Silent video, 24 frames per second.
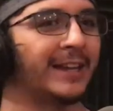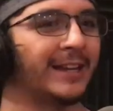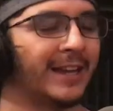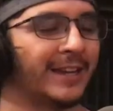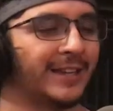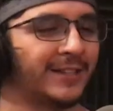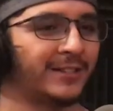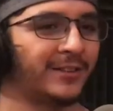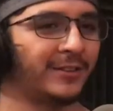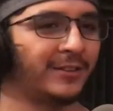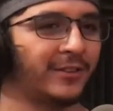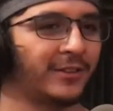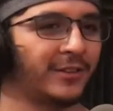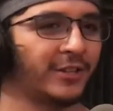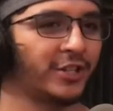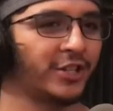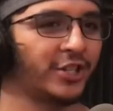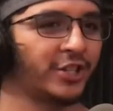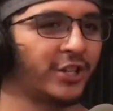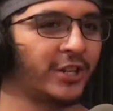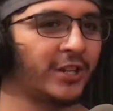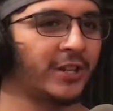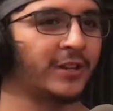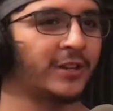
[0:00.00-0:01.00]
has to look
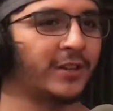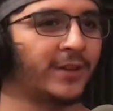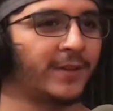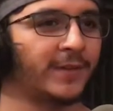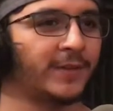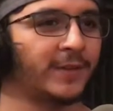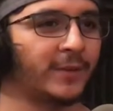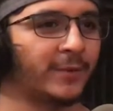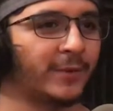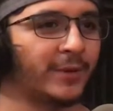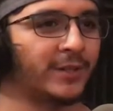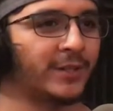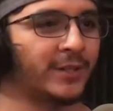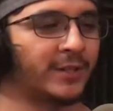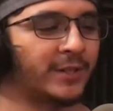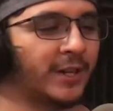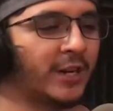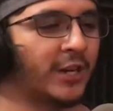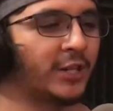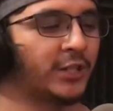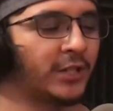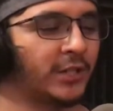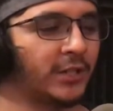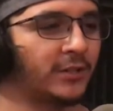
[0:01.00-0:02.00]
shitty enough to where it doesn't
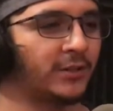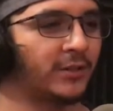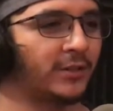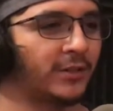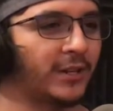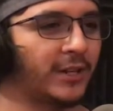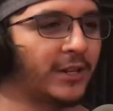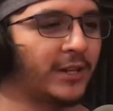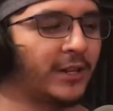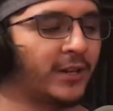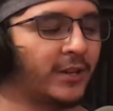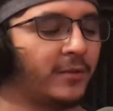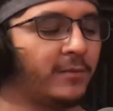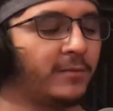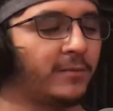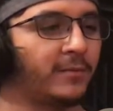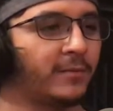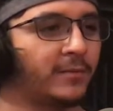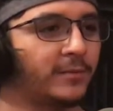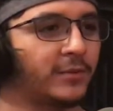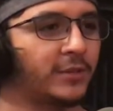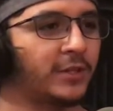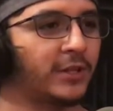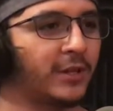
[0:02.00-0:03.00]
actually look like him,
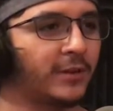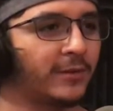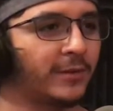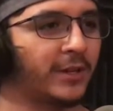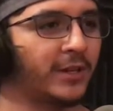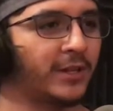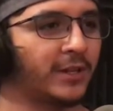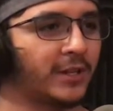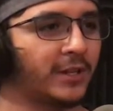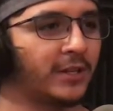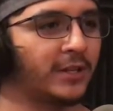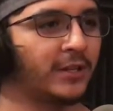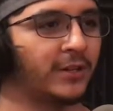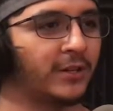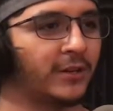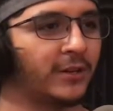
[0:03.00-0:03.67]
so that way I can